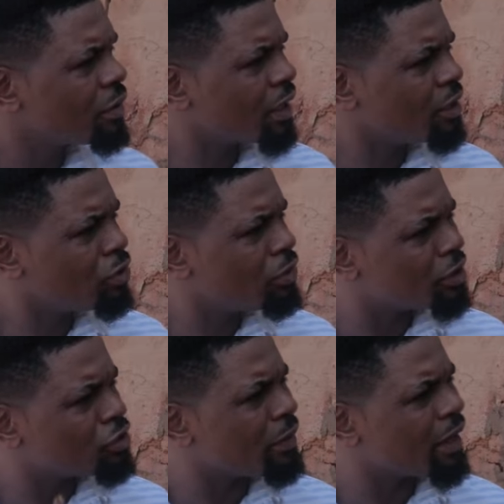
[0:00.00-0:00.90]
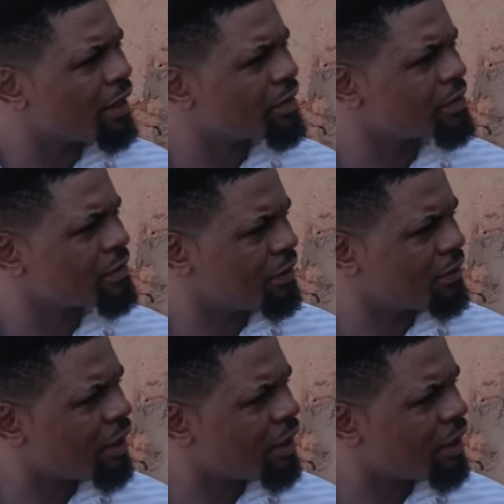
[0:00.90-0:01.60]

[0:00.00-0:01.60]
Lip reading: Can't you look into my eyes and say